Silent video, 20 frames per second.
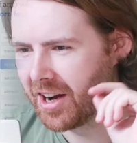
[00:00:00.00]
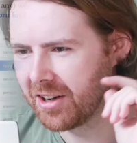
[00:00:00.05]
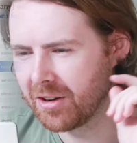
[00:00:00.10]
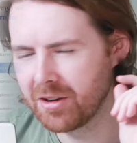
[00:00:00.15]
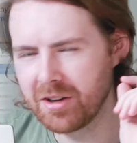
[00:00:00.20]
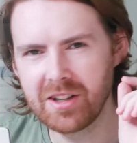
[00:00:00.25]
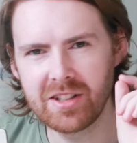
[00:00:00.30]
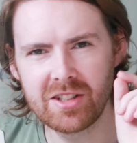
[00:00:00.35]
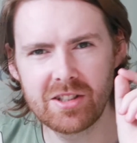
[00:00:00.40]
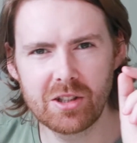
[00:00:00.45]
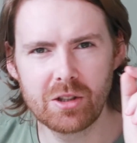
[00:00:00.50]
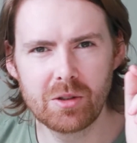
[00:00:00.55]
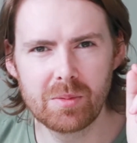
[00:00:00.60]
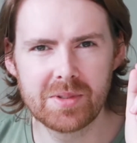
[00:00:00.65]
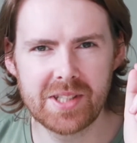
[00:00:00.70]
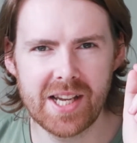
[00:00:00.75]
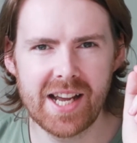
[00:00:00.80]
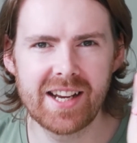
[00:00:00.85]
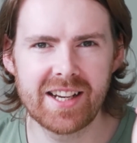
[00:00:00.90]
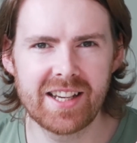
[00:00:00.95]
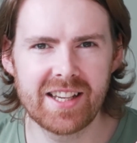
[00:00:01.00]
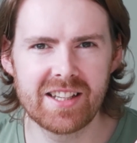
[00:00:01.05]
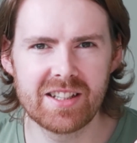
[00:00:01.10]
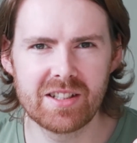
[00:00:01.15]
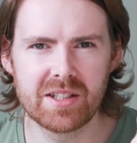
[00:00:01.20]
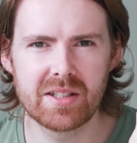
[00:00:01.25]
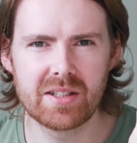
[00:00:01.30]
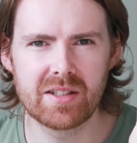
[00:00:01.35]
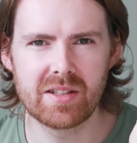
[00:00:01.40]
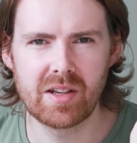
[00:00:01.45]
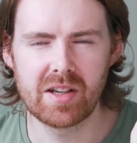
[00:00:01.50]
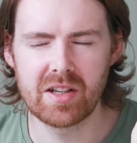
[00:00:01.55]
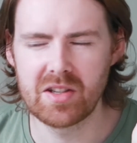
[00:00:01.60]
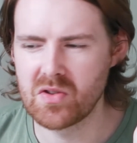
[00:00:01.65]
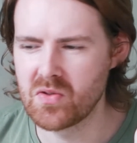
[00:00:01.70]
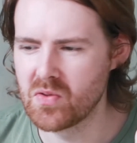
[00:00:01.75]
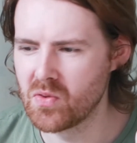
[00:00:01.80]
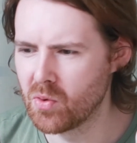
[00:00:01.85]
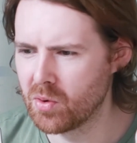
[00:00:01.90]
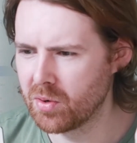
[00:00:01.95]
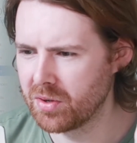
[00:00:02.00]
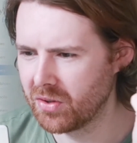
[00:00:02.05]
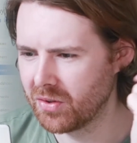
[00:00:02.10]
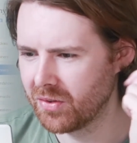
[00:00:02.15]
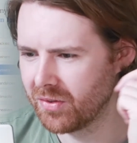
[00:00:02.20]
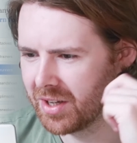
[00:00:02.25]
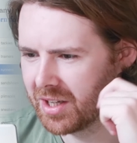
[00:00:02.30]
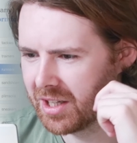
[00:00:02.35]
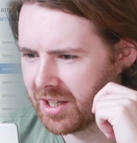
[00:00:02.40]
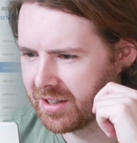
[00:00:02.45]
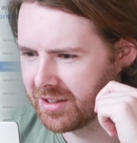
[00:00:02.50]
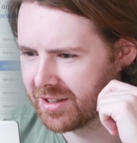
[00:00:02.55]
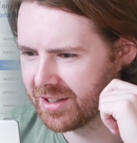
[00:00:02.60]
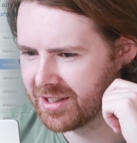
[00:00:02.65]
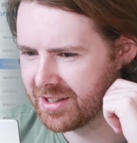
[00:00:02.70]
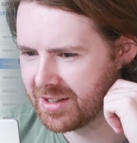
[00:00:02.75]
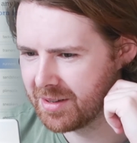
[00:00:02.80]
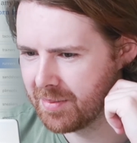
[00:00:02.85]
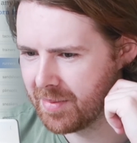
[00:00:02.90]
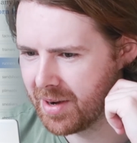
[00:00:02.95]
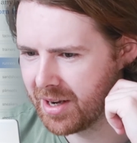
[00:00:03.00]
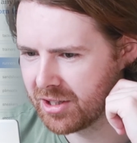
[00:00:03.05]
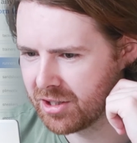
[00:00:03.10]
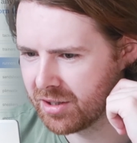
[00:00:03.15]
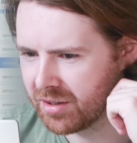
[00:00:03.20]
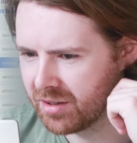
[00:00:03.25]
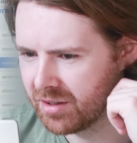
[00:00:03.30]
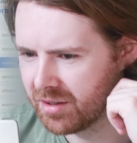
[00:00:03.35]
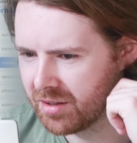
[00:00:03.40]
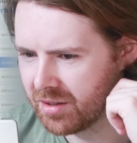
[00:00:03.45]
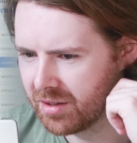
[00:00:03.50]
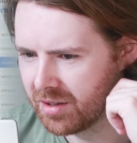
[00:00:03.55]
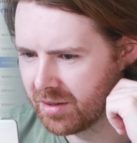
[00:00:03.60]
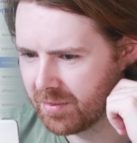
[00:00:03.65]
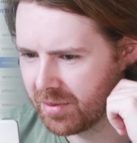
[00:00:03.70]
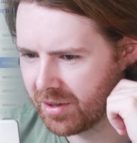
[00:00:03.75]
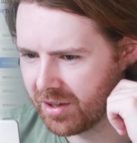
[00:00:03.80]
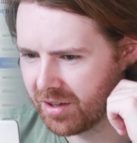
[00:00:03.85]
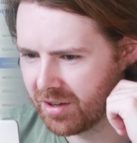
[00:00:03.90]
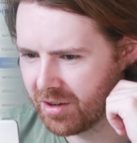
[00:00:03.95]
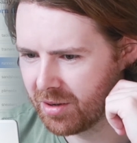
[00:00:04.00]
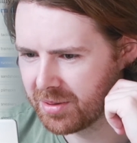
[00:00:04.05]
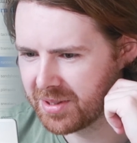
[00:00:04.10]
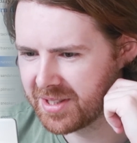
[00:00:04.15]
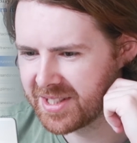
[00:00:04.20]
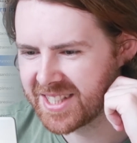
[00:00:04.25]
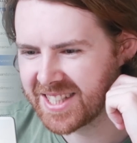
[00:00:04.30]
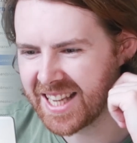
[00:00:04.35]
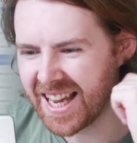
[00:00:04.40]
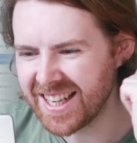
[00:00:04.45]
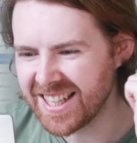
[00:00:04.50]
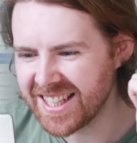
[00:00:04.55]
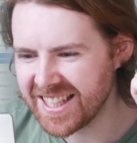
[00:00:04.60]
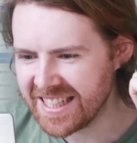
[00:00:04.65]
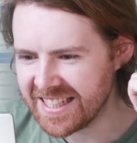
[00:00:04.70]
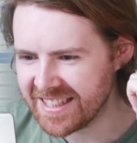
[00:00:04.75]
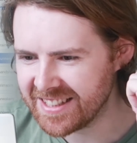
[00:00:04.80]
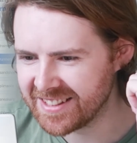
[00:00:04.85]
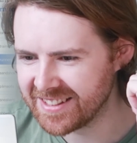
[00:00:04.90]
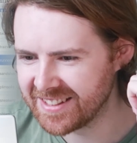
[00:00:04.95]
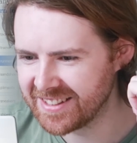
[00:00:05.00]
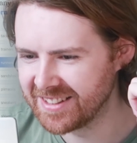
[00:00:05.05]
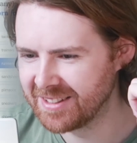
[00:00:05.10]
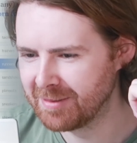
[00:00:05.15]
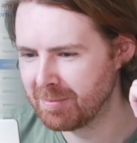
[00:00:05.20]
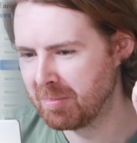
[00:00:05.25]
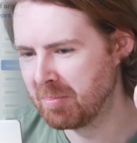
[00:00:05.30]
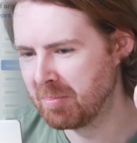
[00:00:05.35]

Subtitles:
I'm going to assume tacky is north of England, I'd imagine. But I don't know. Sannies.